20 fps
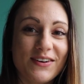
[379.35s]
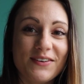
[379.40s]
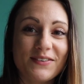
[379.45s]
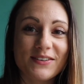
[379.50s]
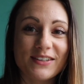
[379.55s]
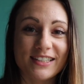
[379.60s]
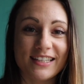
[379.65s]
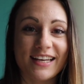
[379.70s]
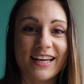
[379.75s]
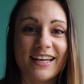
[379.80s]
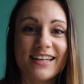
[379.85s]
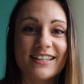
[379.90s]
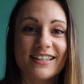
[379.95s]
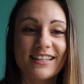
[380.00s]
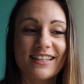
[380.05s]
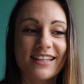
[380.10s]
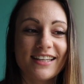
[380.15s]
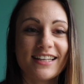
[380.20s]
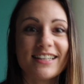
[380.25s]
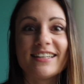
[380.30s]
was like
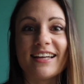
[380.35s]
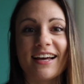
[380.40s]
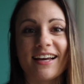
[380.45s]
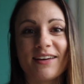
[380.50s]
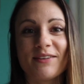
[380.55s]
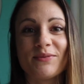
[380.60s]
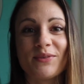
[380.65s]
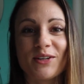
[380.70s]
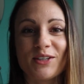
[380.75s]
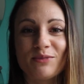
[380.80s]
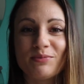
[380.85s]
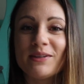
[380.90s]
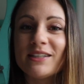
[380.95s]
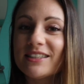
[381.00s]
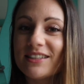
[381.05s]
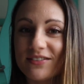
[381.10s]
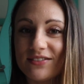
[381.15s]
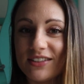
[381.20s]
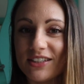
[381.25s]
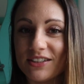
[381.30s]
the second worst
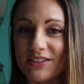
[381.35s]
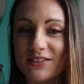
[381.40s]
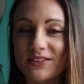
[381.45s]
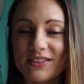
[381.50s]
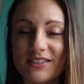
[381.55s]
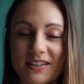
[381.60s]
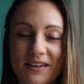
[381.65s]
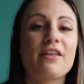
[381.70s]
piece of news.